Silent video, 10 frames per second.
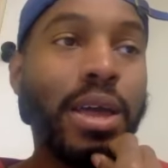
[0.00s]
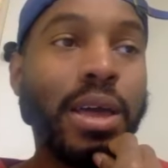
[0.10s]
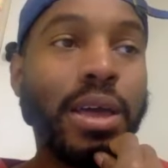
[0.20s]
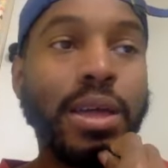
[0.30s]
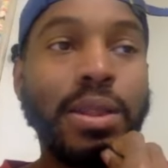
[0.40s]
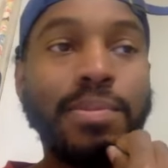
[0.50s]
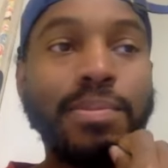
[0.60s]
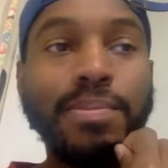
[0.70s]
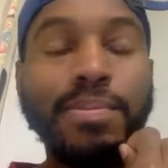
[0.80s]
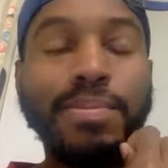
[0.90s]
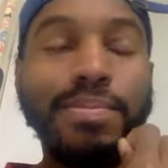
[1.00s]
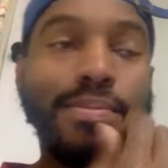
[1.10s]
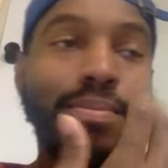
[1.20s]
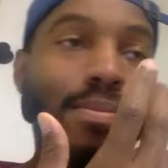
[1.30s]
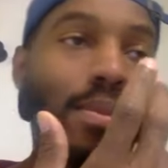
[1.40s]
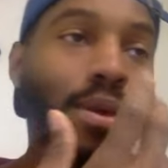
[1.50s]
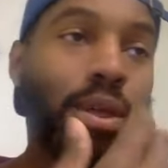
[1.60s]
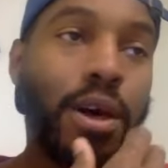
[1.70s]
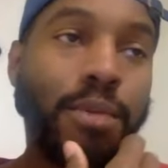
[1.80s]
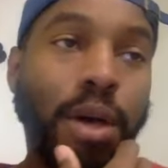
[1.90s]
And
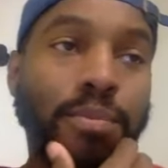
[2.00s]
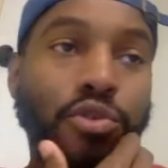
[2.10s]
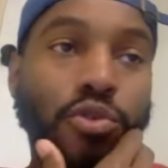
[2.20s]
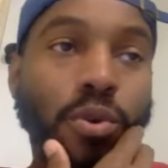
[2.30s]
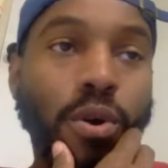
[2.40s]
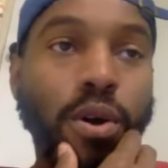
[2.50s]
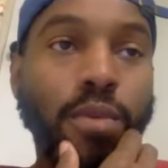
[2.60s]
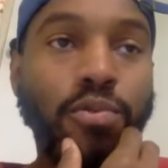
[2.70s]
I'm sure a